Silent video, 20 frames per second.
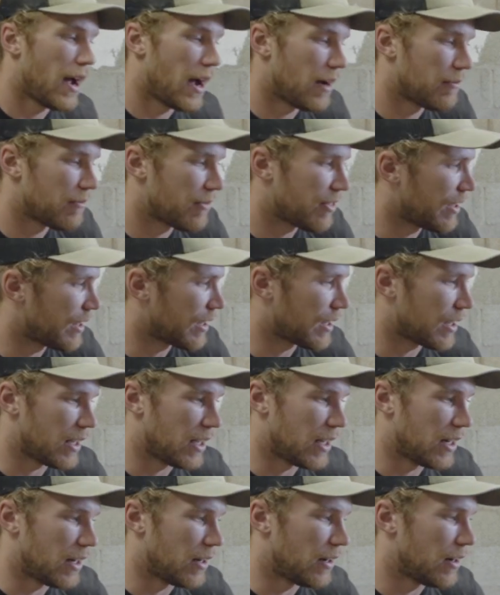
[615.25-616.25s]
I'm
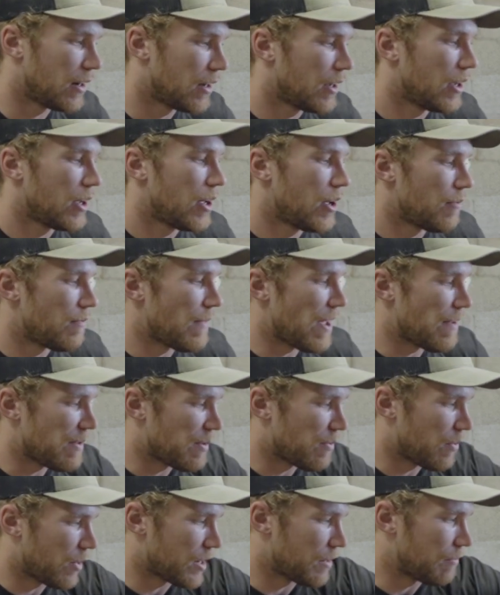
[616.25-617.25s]
thinking
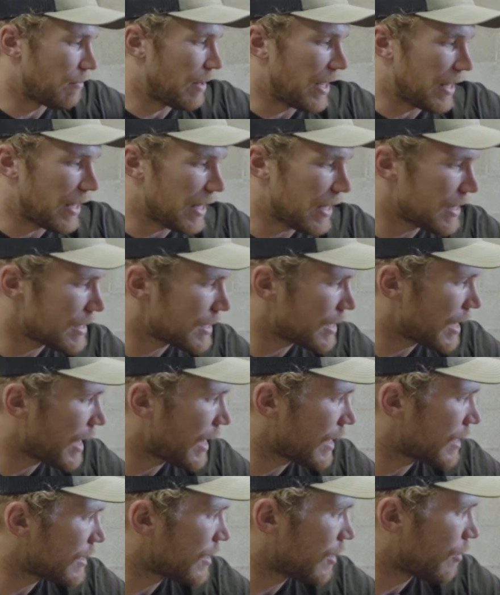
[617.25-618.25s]
maybe one in my
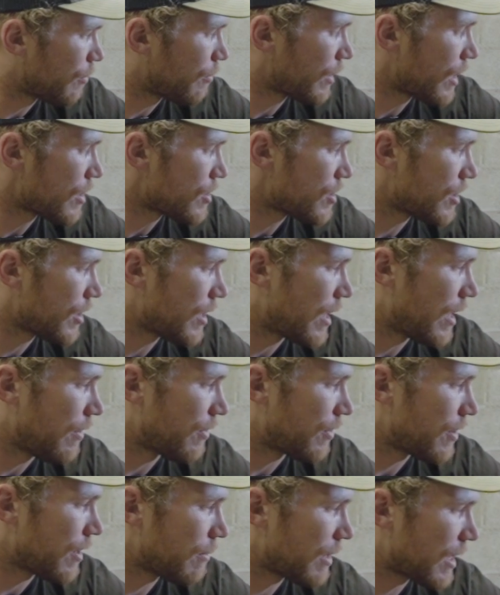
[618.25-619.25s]
intake, so pressure
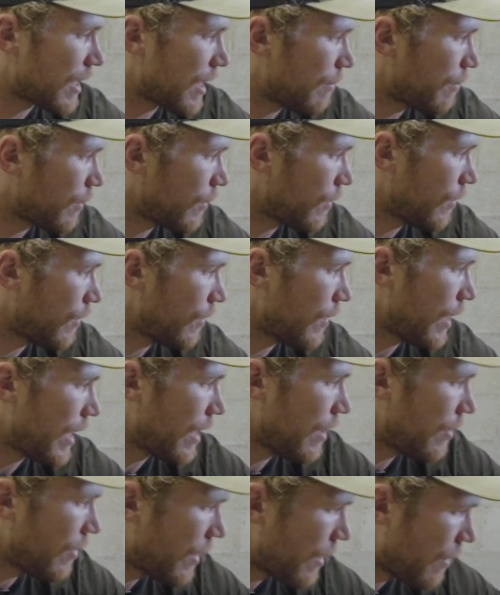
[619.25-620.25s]
and thermocouple,
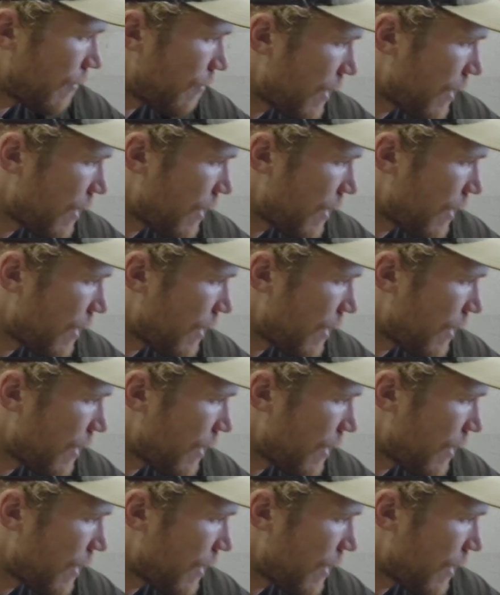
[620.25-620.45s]
and then